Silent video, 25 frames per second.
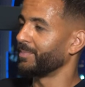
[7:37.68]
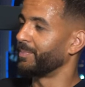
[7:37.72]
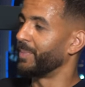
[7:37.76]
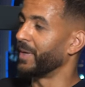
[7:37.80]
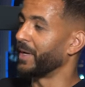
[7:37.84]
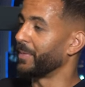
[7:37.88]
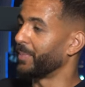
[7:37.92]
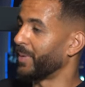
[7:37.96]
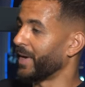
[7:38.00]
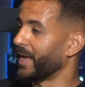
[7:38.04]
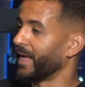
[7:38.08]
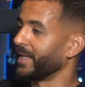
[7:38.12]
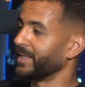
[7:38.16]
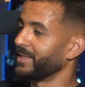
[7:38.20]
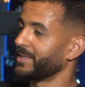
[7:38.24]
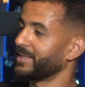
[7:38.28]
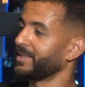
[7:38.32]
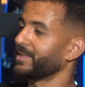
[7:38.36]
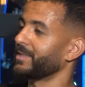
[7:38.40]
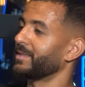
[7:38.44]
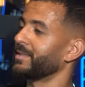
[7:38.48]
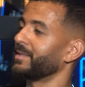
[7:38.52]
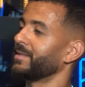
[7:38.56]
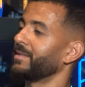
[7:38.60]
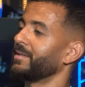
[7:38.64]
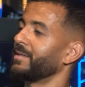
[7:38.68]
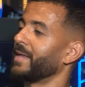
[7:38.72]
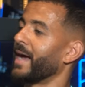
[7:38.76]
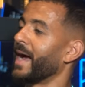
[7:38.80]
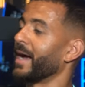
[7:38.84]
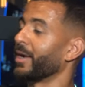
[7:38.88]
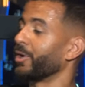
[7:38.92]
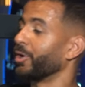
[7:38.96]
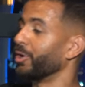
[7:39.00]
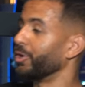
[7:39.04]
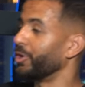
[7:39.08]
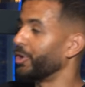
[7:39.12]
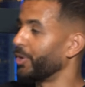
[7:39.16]
big plans that
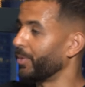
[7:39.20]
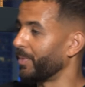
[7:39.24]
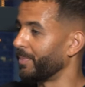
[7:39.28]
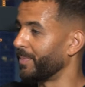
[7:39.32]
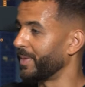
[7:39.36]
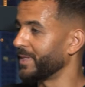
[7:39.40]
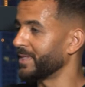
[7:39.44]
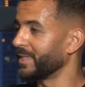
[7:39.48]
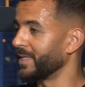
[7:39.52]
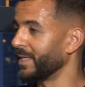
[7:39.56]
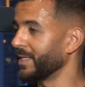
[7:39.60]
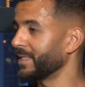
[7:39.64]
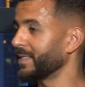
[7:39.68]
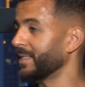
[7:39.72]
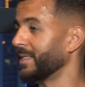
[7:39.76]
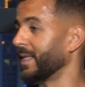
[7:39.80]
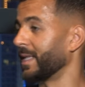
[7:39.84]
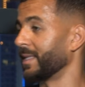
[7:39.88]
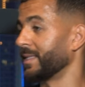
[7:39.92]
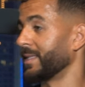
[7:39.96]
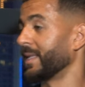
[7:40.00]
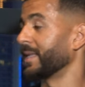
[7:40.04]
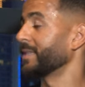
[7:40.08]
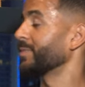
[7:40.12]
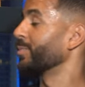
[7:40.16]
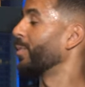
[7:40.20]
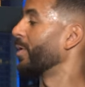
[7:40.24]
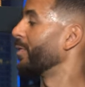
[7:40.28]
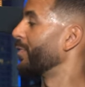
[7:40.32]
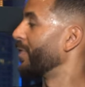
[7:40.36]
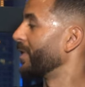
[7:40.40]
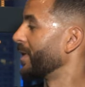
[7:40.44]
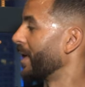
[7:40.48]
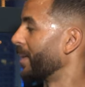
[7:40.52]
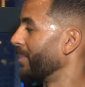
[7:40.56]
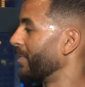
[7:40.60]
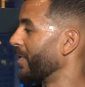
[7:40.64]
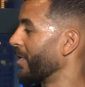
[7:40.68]
I could do in business. That's one
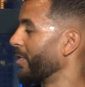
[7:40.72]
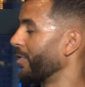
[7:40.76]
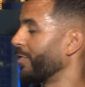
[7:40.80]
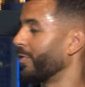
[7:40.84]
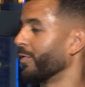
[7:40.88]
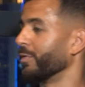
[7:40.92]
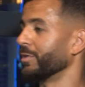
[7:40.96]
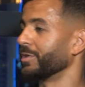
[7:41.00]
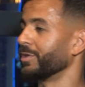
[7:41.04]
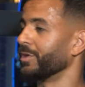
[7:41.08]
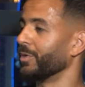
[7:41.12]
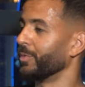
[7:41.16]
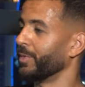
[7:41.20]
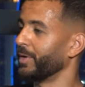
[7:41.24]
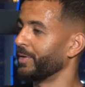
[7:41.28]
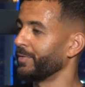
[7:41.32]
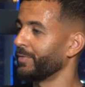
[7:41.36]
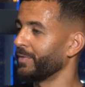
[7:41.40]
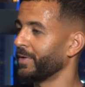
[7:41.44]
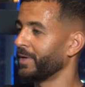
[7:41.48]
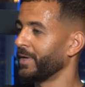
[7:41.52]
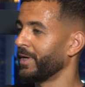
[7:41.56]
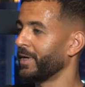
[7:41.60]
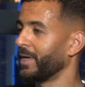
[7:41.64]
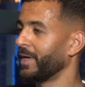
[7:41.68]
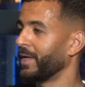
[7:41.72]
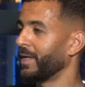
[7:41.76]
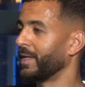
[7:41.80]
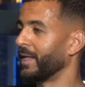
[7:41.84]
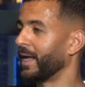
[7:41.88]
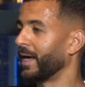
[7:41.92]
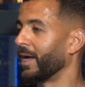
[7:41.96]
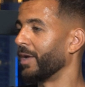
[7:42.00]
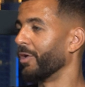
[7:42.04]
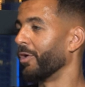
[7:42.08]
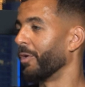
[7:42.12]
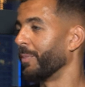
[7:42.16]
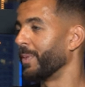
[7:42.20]
thing that I'm very fortunate with. Mm-hmm.
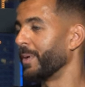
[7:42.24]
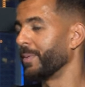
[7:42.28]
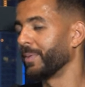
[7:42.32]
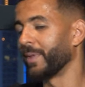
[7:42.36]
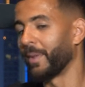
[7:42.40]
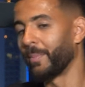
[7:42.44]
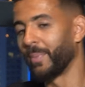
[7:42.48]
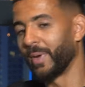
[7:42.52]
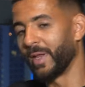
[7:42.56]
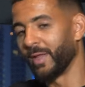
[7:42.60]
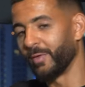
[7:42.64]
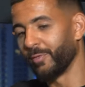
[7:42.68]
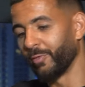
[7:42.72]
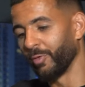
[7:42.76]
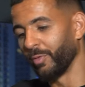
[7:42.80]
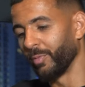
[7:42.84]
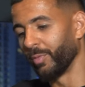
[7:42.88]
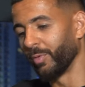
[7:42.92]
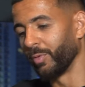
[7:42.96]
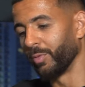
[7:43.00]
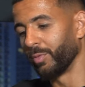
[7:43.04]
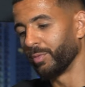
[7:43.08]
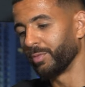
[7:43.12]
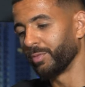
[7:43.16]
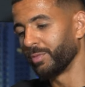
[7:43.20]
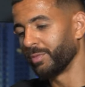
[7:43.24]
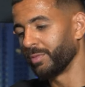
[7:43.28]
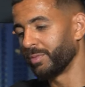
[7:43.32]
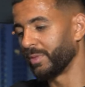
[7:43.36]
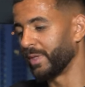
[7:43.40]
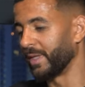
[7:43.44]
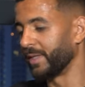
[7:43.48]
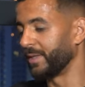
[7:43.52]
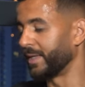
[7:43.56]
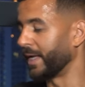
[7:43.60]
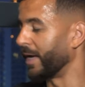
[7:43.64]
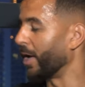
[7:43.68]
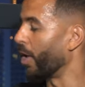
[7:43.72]
Like a lot of people that play football,
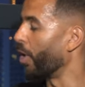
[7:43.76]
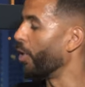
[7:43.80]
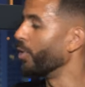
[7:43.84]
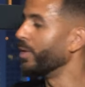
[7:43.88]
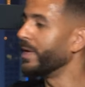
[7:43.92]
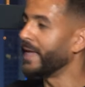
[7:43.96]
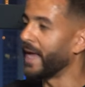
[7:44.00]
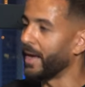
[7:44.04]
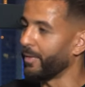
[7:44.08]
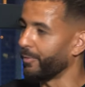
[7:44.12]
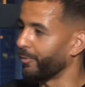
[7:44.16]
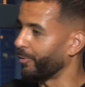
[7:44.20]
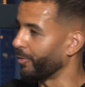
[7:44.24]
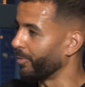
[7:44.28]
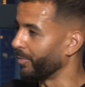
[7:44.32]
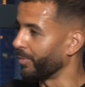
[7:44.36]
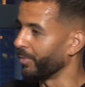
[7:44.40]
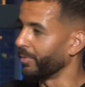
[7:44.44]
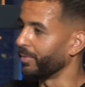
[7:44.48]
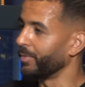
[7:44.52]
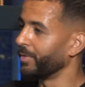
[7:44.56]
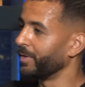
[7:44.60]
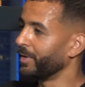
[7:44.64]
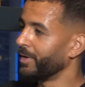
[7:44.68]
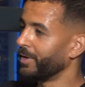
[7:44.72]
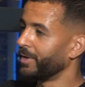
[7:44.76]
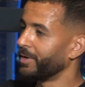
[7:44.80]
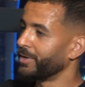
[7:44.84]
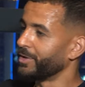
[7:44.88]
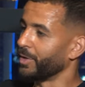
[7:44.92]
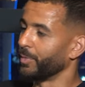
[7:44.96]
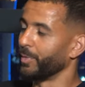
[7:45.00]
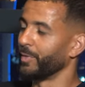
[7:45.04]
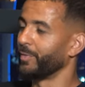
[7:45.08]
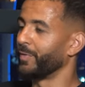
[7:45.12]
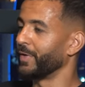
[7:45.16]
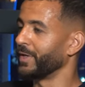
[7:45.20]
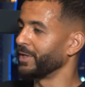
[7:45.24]
they only have football.
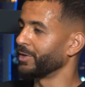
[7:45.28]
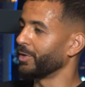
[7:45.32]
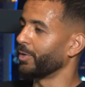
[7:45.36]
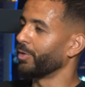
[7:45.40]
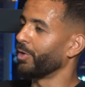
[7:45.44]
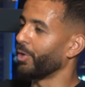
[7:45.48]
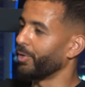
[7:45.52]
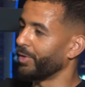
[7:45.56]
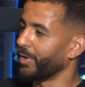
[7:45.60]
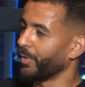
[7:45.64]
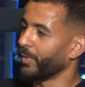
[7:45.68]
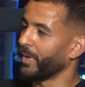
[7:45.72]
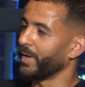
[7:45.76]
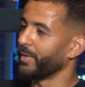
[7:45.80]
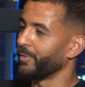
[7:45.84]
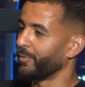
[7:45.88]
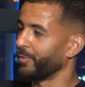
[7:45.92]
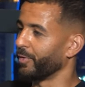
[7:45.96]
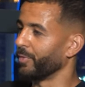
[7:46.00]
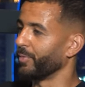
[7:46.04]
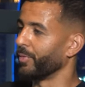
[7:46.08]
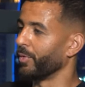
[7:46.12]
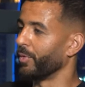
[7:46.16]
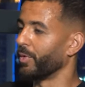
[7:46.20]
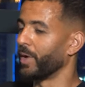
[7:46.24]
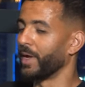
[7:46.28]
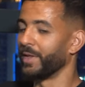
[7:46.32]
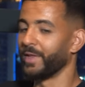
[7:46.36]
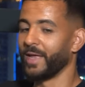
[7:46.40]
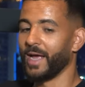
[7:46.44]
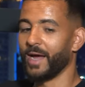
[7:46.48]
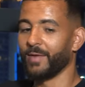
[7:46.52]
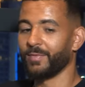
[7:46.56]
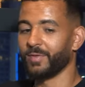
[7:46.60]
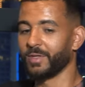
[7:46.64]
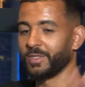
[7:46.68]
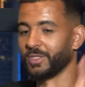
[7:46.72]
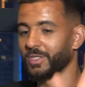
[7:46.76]
So when things don't go their way in football and they
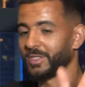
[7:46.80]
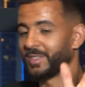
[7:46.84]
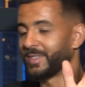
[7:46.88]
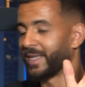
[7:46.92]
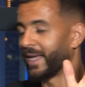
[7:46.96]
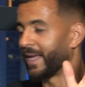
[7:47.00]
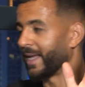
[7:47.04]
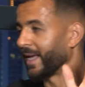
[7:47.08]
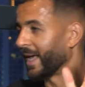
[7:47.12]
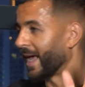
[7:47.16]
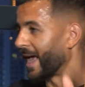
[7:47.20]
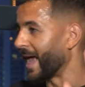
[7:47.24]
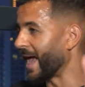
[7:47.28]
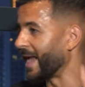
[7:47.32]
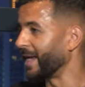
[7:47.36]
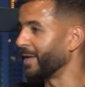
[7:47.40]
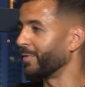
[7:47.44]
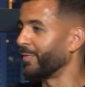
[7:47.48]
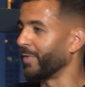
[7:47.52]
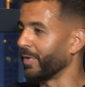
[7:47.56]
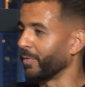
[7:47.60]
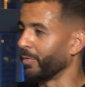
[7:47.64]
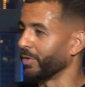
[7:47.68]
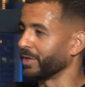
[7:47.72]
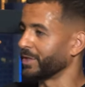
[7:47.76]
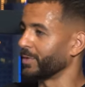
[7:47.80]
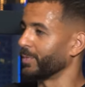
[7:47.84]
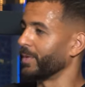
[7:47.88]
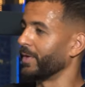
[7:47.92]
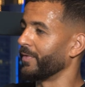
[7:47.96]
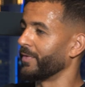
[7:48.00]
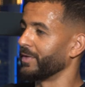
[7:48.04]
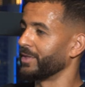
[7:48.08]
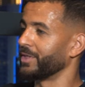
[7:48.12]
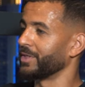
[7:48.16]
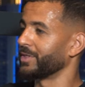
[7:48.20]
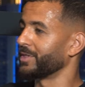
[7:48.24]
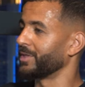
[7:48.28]
have to just take anything
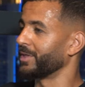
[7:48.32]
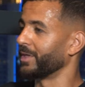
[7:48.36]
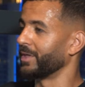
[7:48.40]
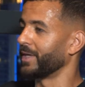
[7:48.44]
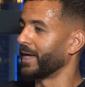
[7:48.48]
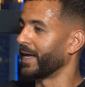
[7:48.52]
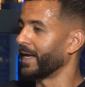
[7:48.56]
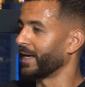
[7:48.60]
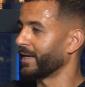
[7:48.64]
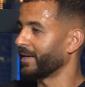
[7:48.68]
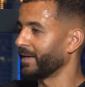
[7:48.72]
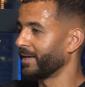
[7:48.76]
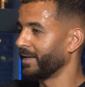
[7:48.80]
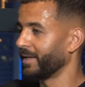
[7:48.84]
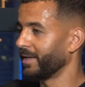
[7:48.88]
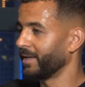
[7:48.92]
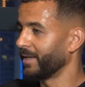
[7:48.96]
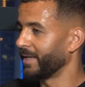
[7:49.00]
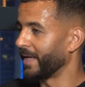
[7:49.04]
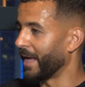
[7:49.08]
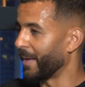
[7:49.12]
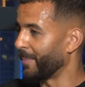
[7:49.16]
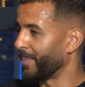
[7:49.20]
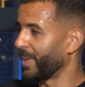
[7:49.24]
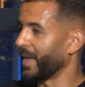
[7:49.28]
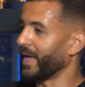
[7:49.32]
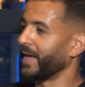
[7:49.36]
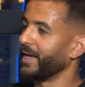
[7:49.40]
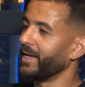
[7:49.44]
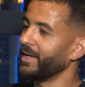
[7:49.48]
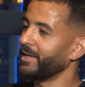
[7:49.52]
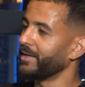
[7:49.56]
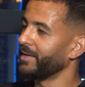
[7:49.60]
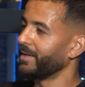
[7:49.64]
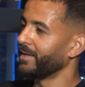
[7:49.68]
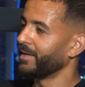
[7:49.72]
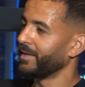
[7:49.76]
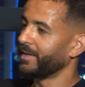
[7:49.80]
whatsoever just to like get
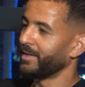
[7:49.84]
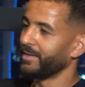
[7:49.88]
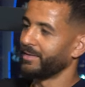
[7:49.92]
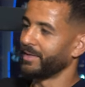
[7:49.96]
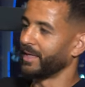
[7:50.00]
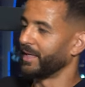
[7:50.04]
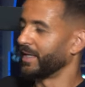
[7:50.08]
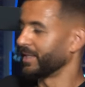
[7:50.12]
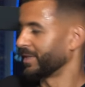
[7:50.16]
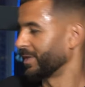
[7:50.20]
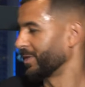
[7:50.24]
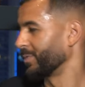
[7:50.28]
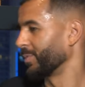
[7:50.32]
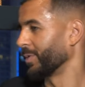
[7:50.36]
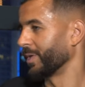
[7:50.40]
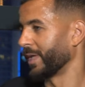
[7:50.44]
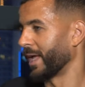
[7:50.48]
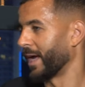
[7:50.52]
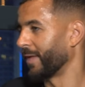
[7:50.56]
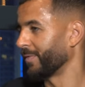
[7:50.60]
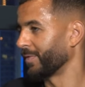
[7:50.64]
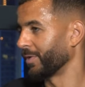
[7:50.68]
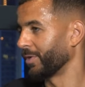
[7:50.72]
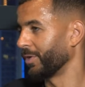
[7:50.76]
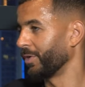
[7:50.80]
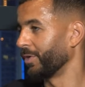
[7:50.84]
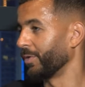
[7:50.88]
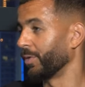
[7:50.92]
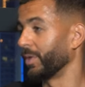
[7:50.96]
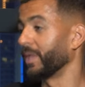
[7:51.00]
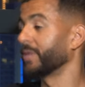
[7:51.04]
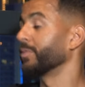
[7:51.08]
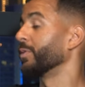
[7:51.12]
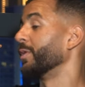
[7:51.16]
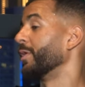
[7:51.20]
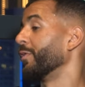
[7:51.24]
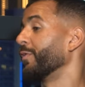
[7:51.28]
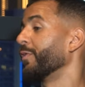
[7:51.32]
paid, then that's just what they have to do. Or
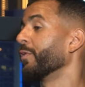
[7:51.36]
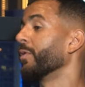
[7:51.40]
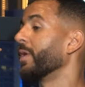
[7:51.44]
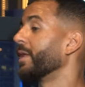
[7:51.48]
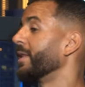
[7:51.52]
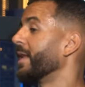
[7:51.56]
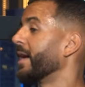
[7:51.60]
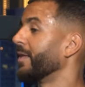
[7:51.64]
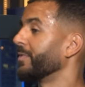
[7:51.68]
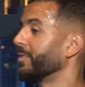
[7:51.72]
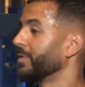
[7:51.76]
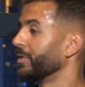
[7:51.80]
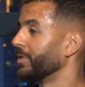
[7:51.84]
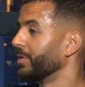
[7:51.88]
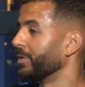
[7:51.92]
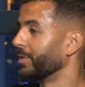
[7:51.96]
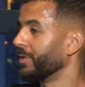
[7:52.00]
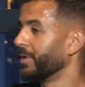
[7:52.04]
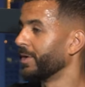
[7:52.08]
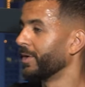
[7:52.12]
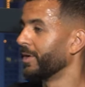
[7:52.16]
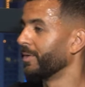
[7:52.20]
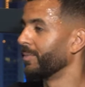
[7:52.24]
that's what they feel like they have to do.